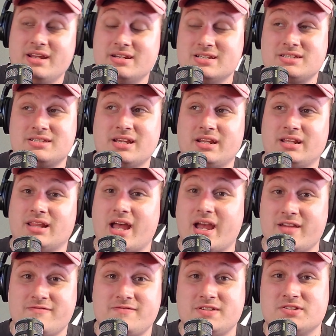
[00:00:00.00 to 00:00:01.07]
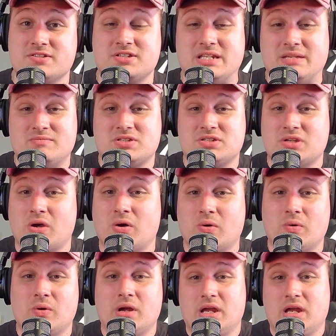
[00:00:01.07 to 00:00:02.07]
to study life. He just seems so